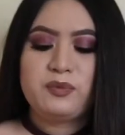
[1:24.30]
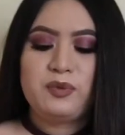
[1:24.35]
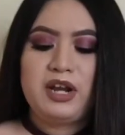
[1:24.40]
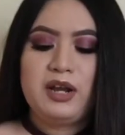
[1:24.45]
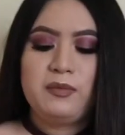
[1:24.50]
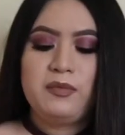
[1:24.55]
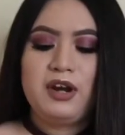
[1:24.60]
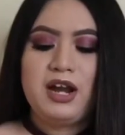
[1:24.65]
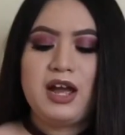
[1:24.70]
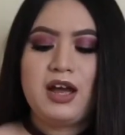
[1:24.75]

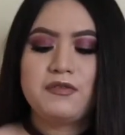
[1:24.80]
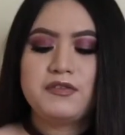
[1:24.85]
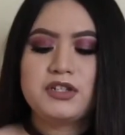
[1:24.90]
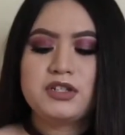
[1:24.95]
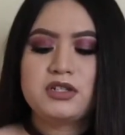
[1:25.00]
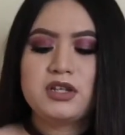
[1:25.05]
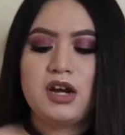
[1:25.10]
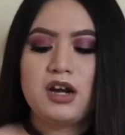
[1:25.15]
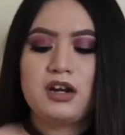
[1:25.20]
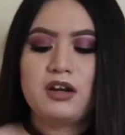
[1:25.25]
primer I have to
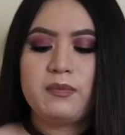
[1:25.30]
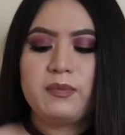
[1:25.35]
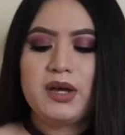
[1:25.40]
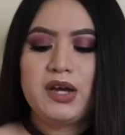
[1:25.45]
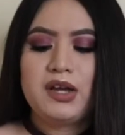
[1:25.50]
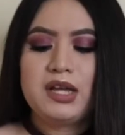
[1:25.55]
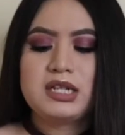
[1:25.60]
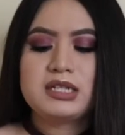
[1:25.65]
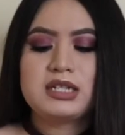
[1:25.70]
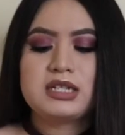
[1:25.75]
talk
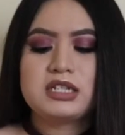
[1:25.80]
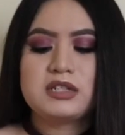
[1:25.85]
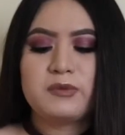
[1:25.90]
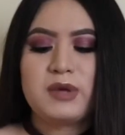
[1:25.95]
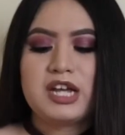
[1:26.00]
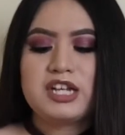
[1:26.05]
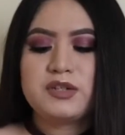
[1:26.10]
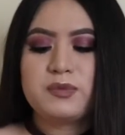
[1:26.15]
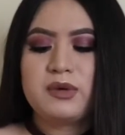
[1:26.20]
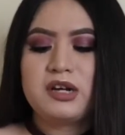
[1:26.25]
about is the
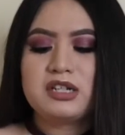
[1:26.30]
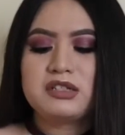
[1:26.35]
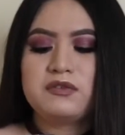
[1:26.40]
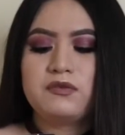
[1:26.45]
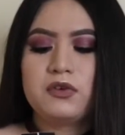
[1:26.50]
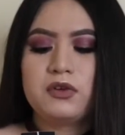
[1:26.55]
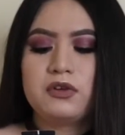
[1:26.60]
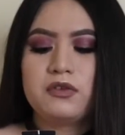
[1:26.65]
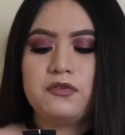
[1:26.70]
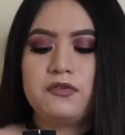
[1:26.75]
Smashbox
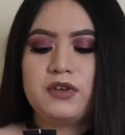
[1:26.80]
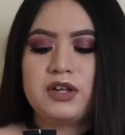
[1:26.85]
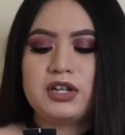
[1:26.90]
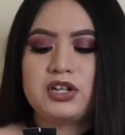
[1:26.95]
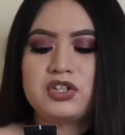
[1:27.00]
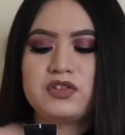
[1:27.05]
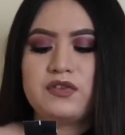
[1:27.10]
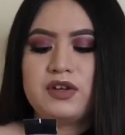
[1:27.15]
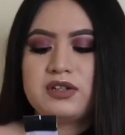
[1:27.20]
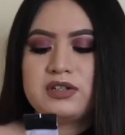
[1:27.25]
Photo
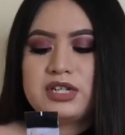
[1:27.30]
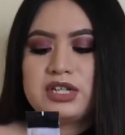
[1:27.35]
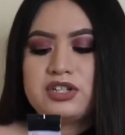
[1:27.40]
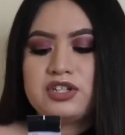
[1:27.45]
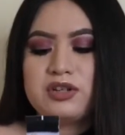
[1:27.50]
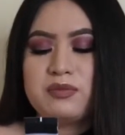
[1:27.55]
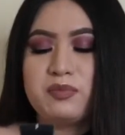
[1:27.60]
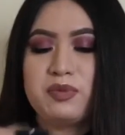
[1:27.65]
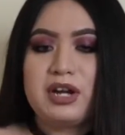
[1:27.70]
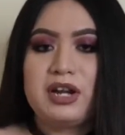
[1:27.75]
Finish
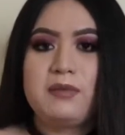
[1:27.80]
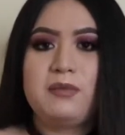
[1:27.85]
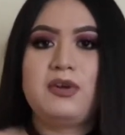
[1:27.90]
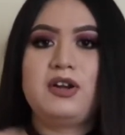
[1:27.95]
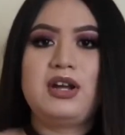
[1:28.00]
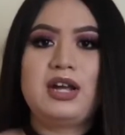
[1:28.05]
Foundation Primer,